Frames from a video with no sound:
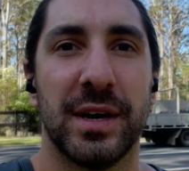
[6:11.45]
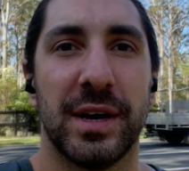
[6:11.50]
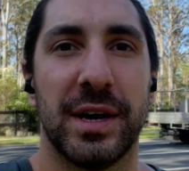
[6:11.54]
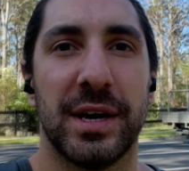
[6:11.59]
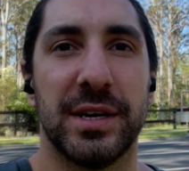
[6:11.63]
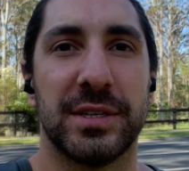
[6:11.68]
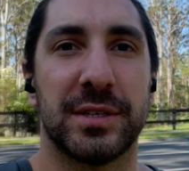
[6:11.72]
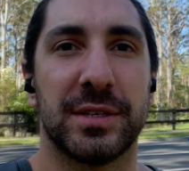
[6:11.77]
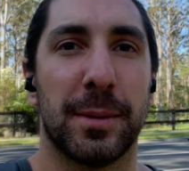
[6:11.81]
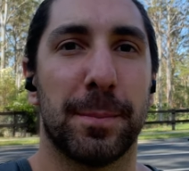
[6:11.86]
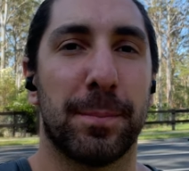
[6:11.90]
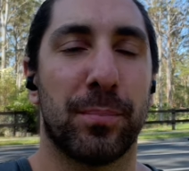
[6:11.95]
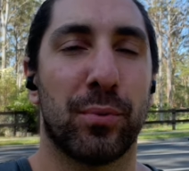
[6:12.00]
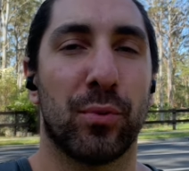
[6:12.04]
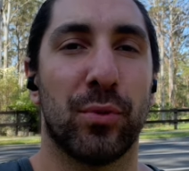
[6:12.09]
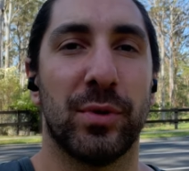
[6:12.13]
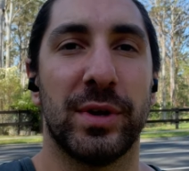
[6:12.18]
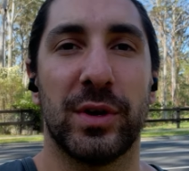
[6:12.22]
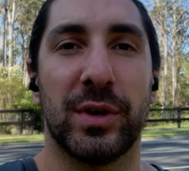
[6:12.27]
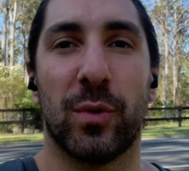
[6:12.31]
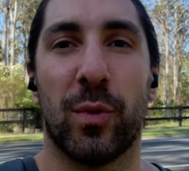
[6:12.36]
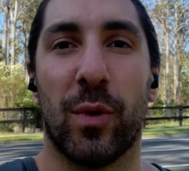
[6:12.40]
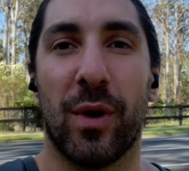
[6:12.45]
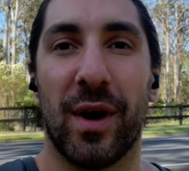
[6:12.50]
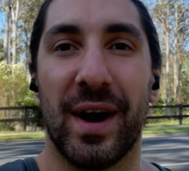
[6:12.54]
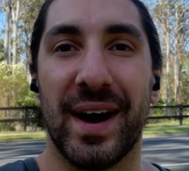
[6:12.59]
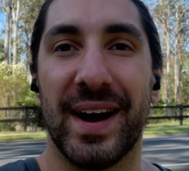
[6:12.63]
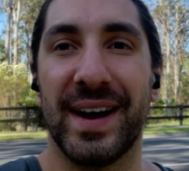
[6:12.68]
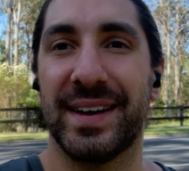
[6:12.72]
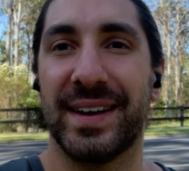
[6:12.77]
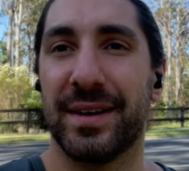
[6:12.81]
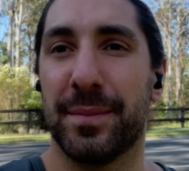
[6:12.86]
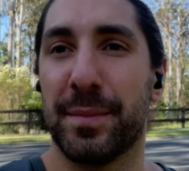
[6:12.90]
It's pretty
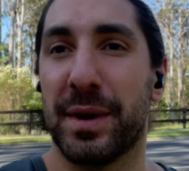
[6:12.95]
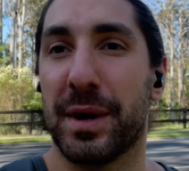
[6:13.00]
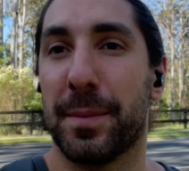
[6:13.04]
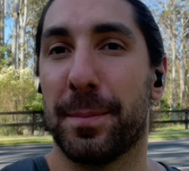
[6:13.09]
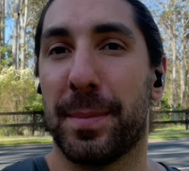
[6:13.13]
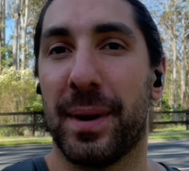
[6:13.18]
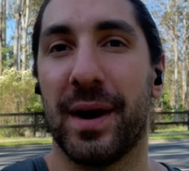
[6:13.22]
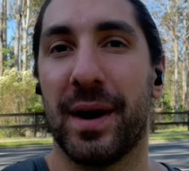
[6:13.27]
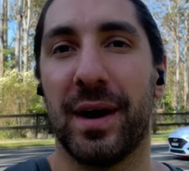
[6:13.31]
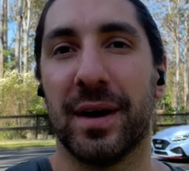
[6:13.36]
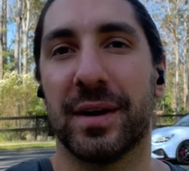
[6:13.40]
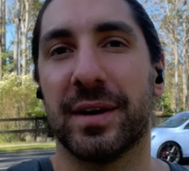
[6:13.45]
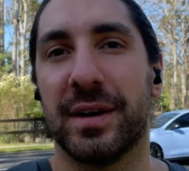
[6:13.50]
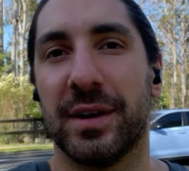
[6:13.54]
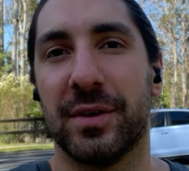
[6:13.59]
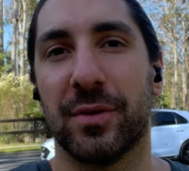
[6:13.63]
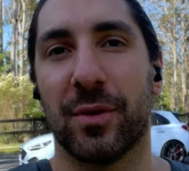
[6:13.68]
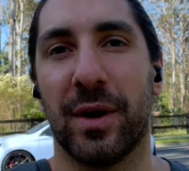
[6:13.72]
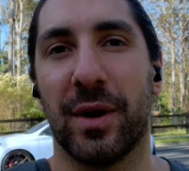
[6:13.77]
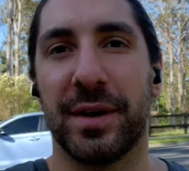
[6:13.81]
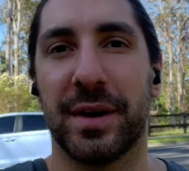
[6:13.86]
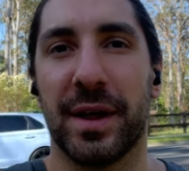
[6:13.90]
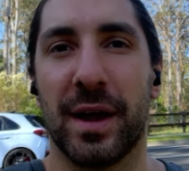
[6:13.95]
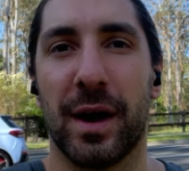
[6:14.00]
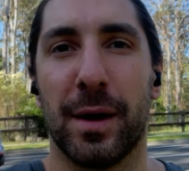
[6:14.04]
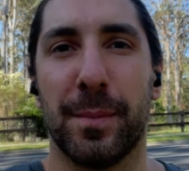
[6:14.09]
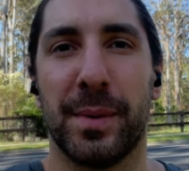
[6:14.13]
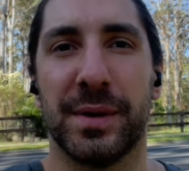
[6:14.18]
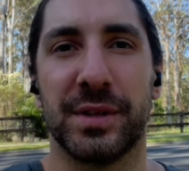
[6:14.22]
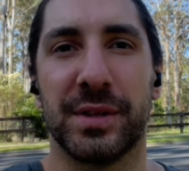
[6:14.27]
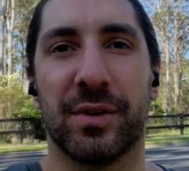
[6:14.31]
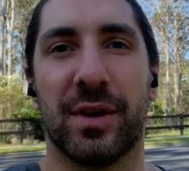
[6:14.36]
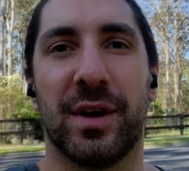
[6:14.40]
quiet. I'm at a park here right now,
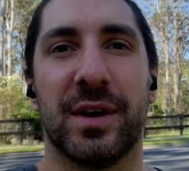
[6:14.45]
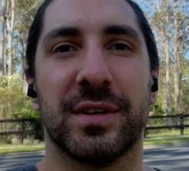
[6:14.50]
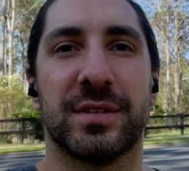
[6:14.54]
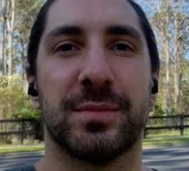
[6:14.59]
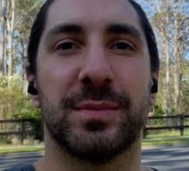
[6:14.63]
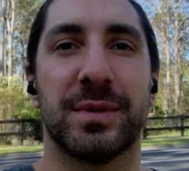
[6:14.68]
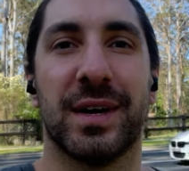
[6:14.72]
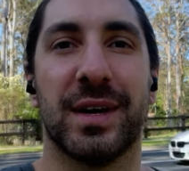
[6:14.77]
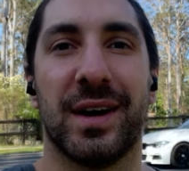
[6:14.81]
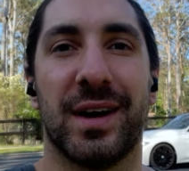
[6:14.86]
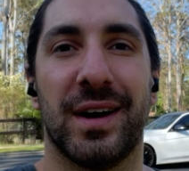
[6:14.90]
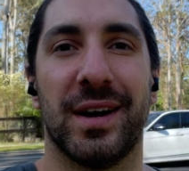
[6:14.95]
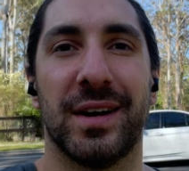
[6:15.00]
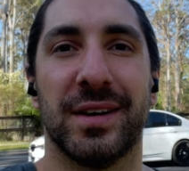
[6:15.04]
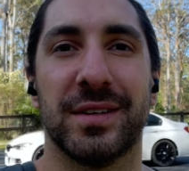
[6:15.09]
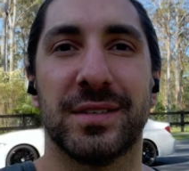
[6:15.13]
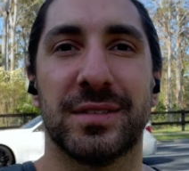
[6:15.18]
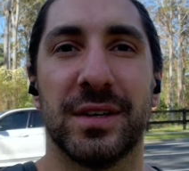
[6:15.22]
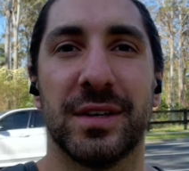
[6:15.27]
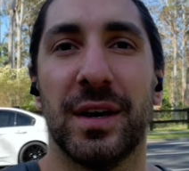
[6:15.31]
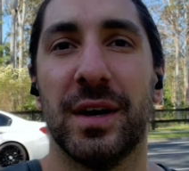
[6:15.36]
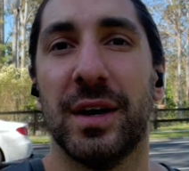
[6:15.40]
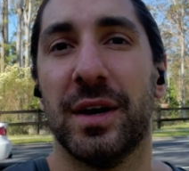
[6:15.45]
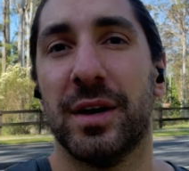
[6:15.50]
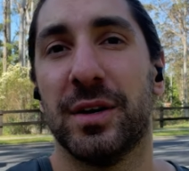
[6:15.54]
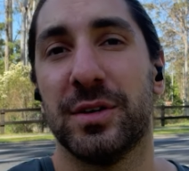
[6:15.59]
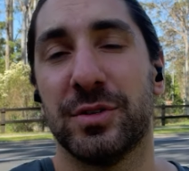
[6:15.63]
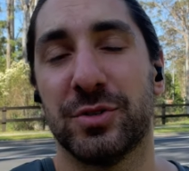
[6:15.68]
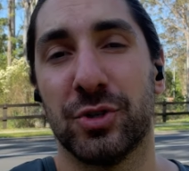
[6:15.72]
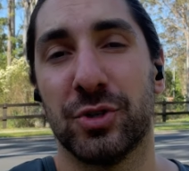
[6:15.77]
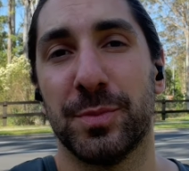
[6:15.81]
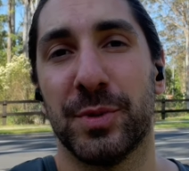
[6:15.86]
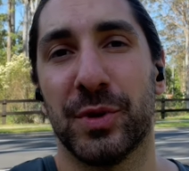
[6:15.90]
but there are some cars
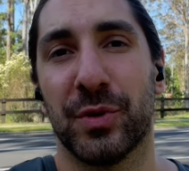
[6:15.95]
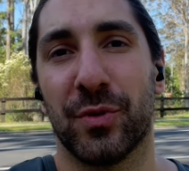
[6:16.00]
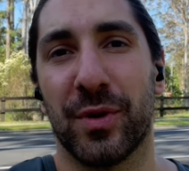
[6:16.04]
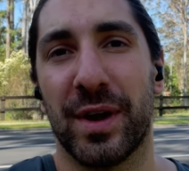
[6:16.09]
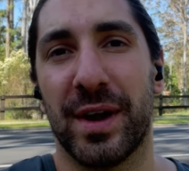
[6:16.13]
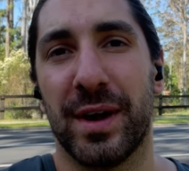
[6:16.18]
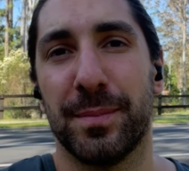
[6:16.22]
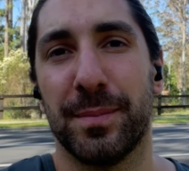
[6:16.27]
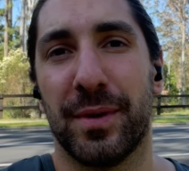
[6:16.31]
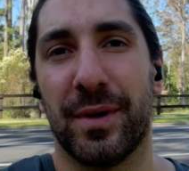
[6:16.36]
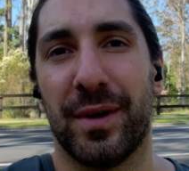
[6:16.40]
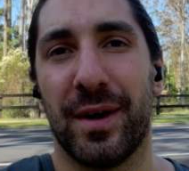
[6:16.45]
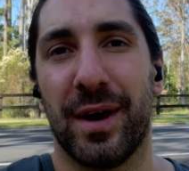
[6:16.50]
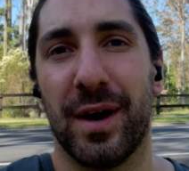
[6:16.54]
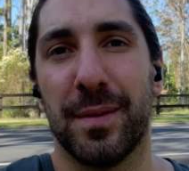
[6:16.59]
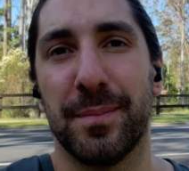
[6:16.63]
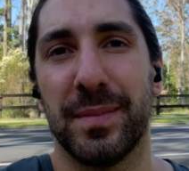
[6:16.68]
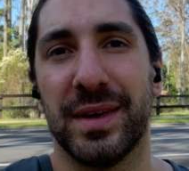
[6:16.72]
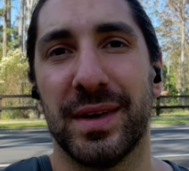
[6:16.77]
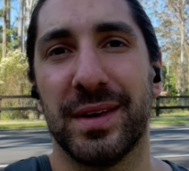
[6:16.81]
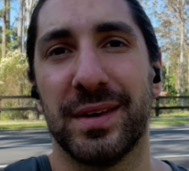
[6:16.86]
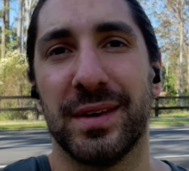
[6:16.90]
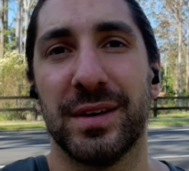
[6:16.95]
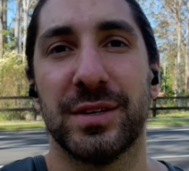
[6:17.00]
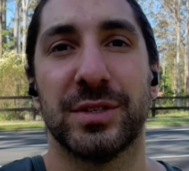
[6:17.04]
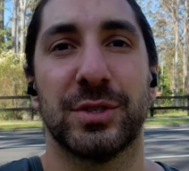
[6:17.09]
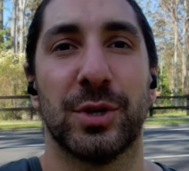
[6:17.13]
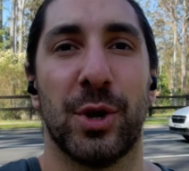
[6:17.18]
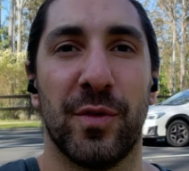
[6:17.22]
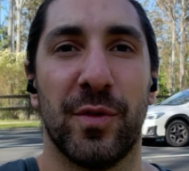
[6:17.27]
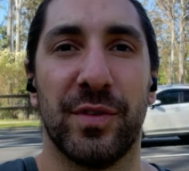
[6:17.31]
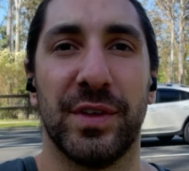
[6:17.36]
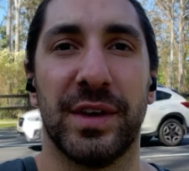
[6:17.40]
zooming around behind me,
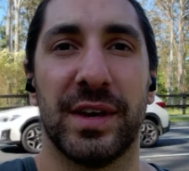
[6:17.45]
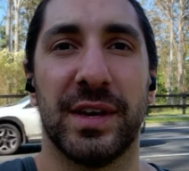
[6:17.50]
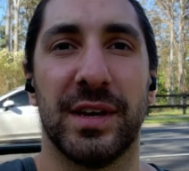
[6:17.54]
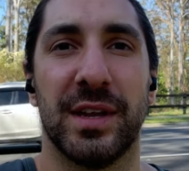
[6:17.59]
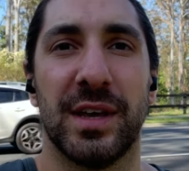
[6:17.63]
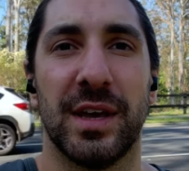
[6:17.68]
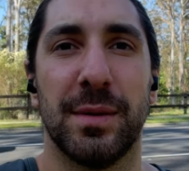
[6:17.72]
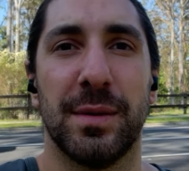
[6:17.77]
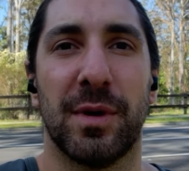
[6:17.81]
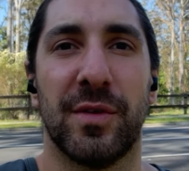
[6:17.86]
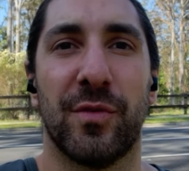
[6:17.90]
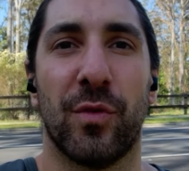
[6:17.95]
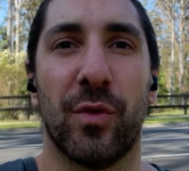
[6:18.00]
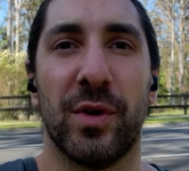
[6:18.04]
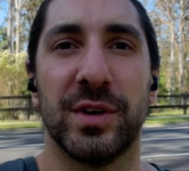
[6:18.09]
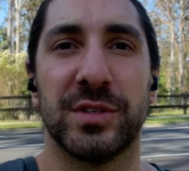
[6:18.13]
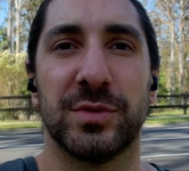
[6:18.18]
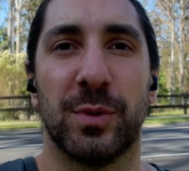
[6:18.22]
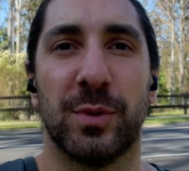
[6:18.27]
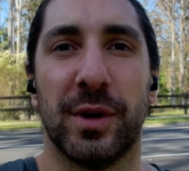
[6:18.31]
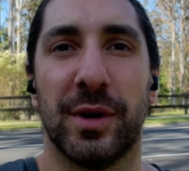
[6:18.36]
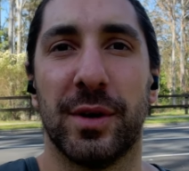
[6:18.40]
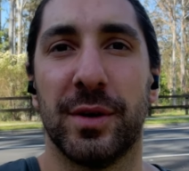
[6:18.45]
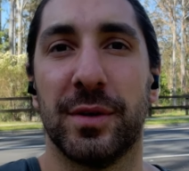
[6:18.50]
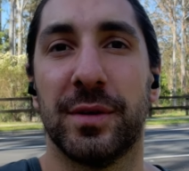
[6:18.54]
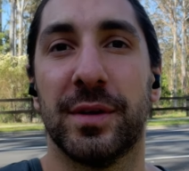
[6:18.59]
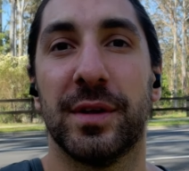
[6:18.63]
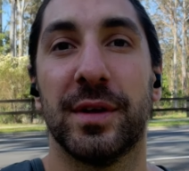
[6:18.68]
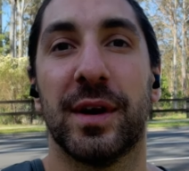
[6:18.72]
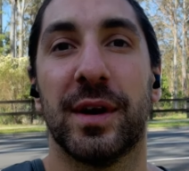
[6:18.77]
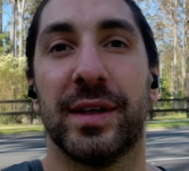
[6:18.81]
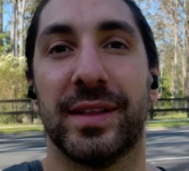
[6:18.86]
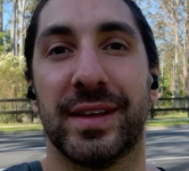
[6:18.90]
so hopefully you can hear my voice well.
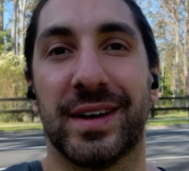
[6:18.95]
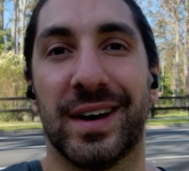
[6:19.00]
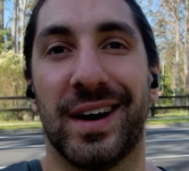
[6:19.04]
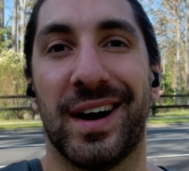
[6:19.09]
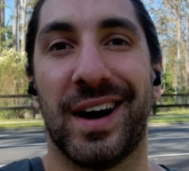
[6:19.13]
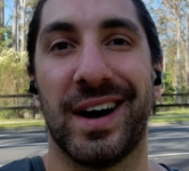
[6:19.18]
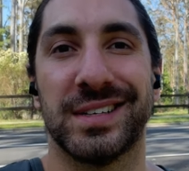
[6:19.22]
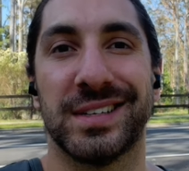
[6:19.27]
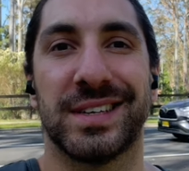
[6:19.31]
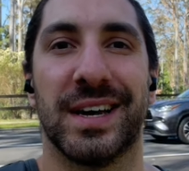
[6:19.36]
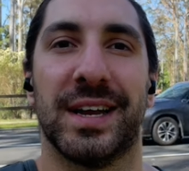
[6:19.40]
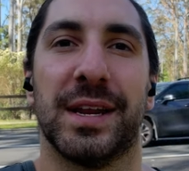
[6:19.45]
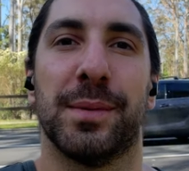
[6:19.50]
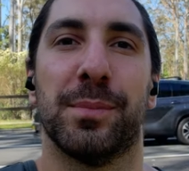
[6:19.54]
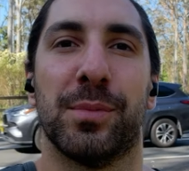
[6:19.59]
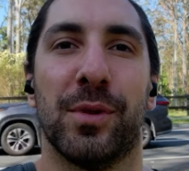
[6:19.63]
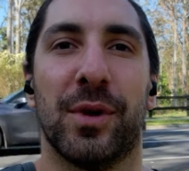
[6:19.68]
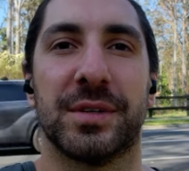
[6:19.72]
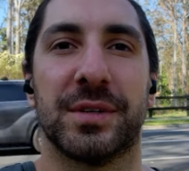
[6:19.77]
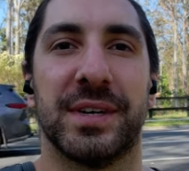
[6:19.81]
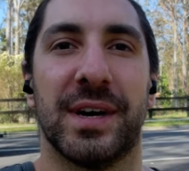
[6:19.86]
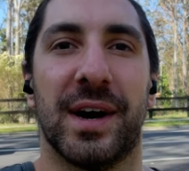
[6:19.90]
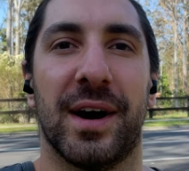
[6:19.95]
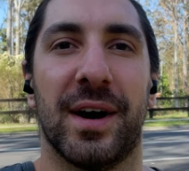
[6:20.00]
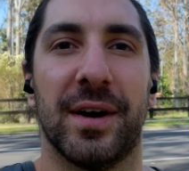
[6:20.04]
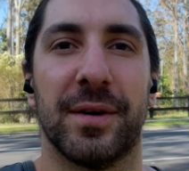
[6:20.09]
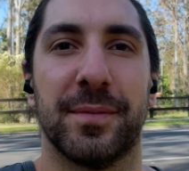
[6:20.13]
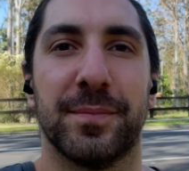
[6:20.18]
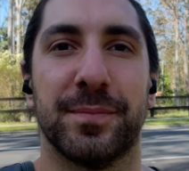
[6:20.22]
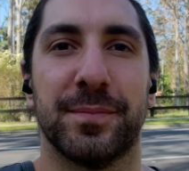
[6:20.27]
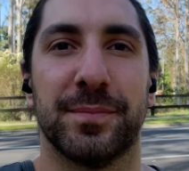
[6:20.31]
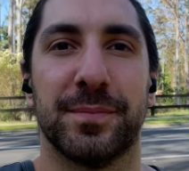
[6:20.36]
Cars getting blocked out.